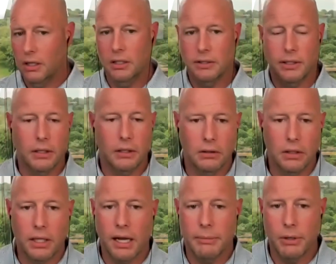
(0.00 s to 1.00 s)
it'll look
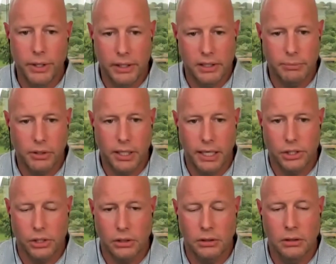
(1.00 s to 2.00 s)
like I'm in witness
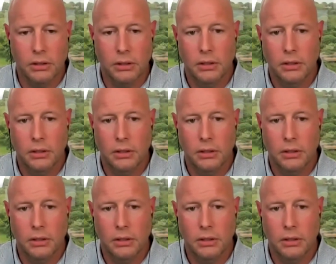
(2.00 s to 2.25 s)
protection,